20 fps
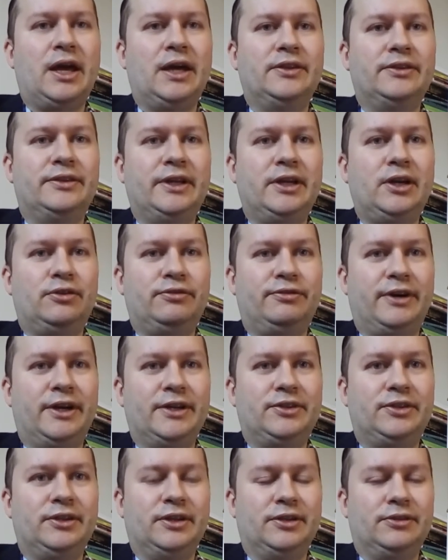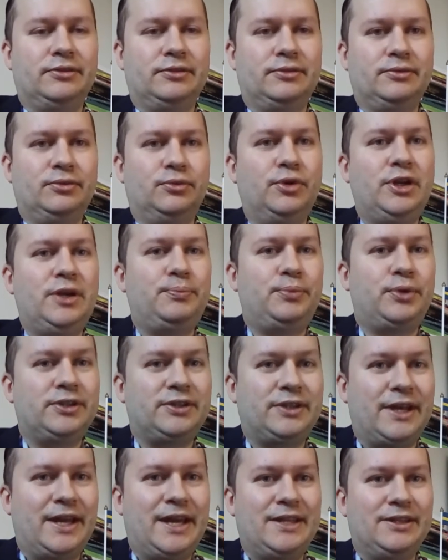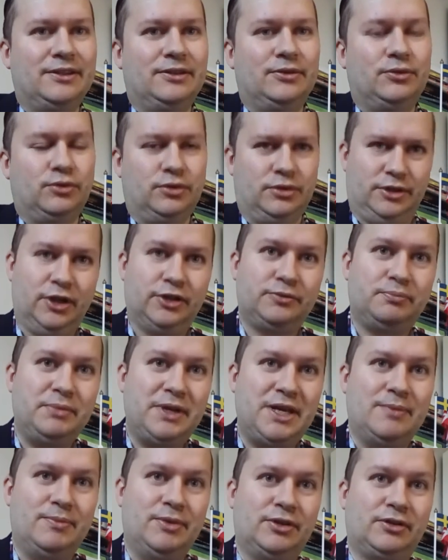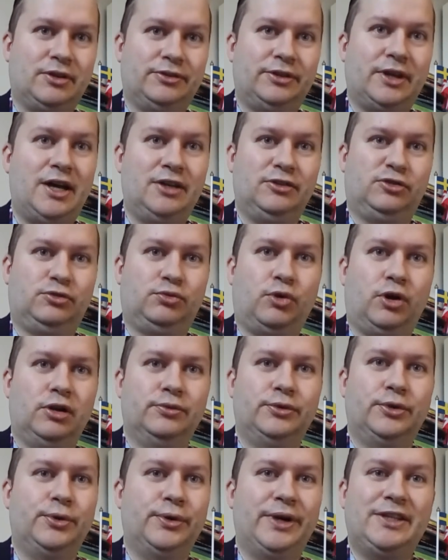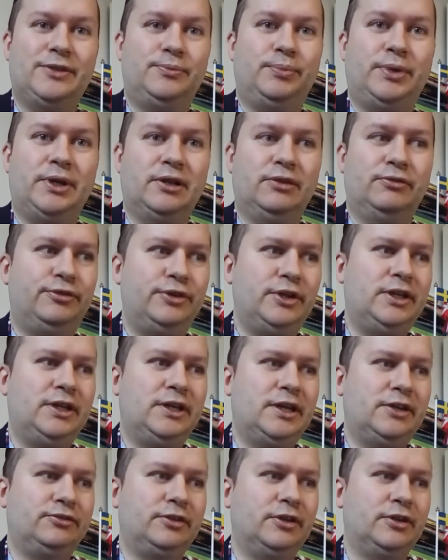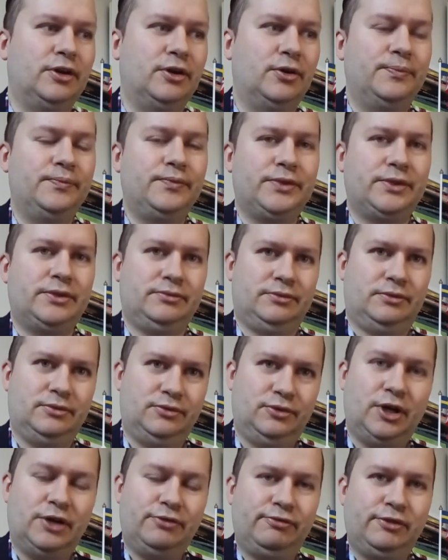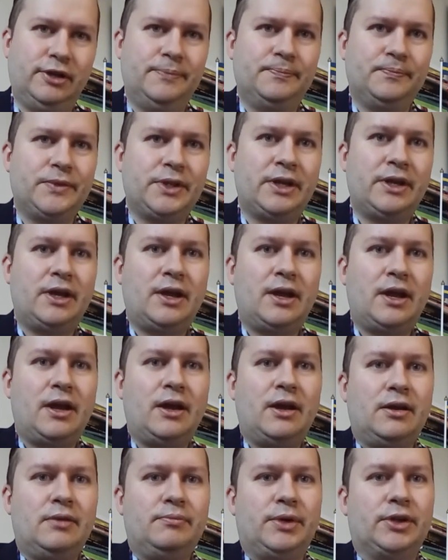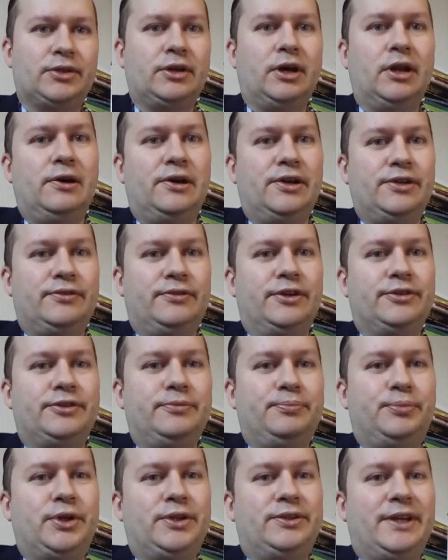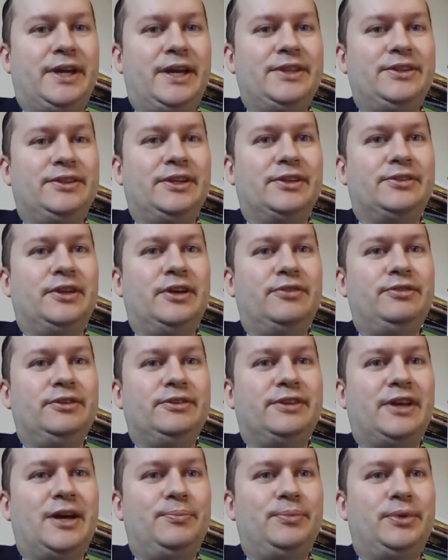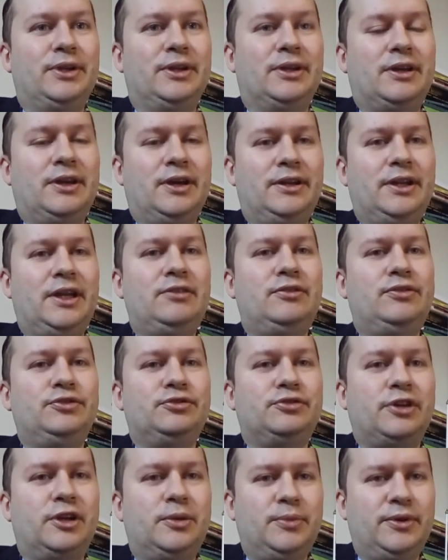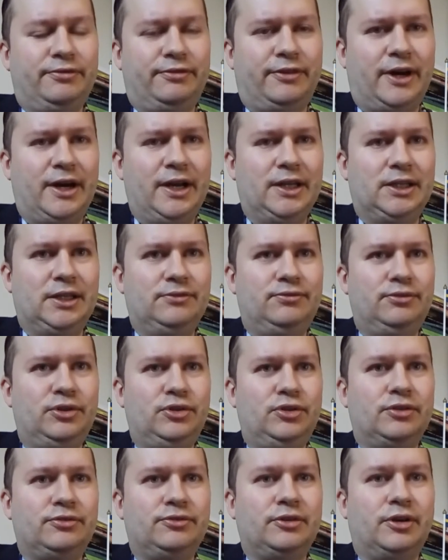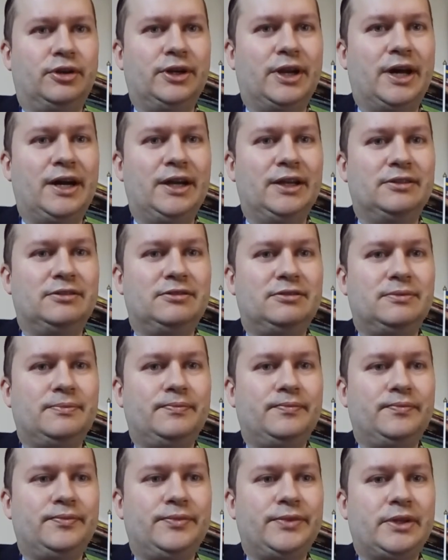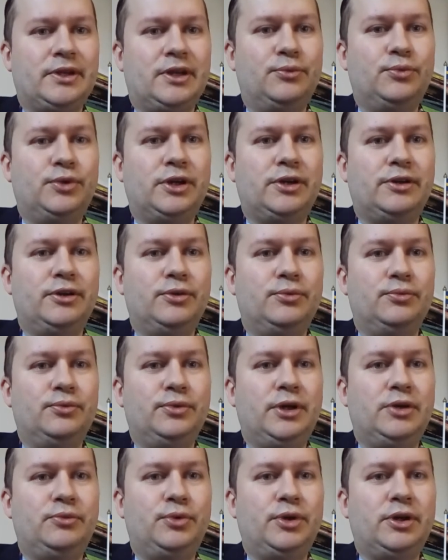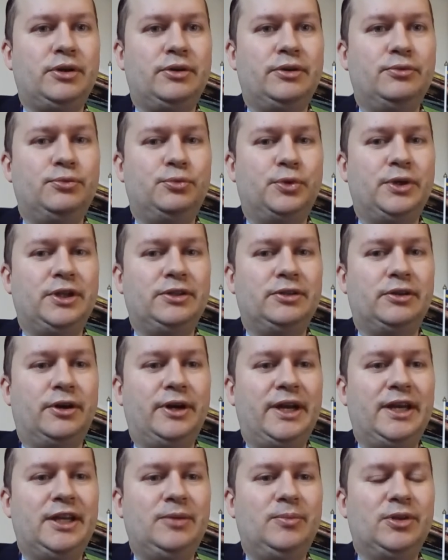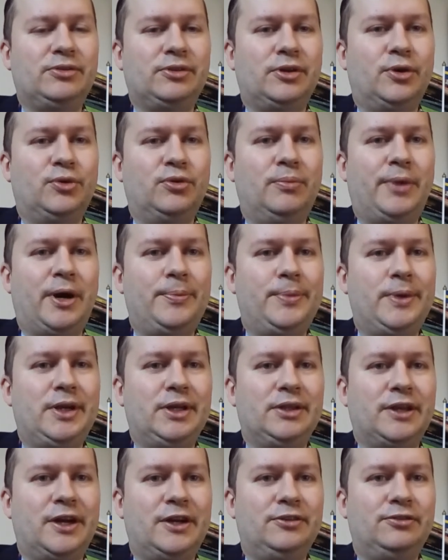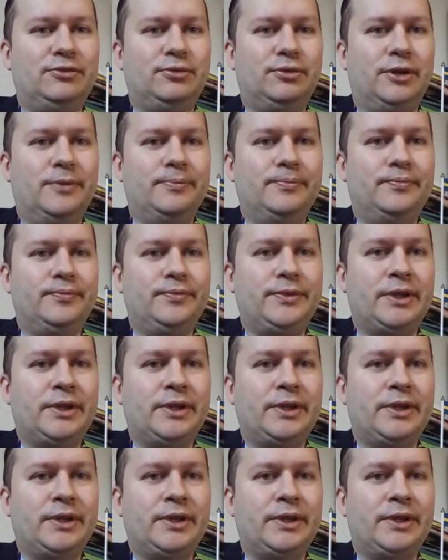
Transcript: And they are fighting it. We pretend, or not me, because I swallowed the red pill 3 years ago, roughly. But a lot of us pretend that nothing's happening and everything's going to be fine if we just are nice. And we're going to win our enemies over by being nice to them.